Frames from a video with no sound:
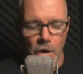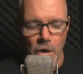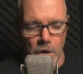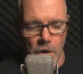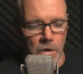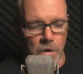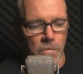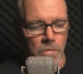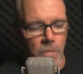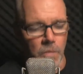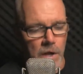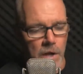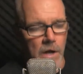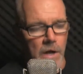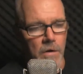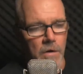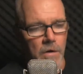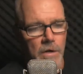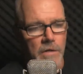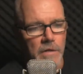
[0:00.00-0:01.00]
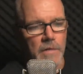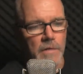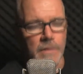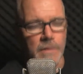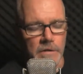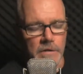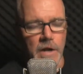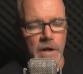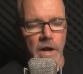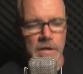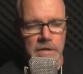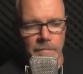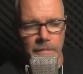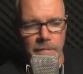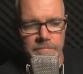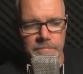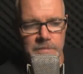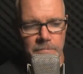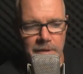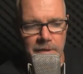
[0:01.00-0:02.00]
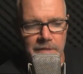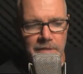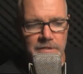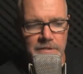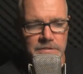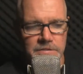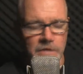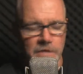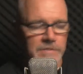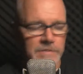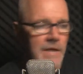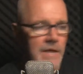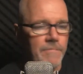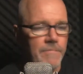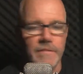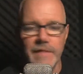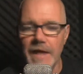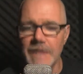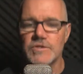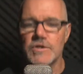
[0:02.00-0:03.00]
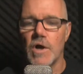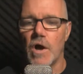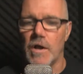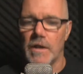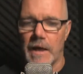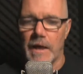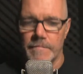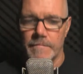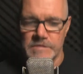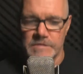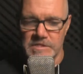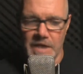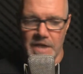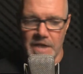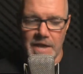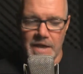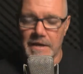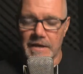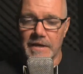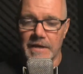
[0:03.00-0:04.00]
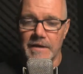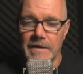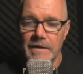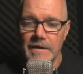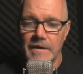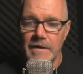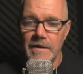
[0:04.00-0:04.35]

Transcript: oh, well, they better not come up to me at the dinner table. That's all I'm saying.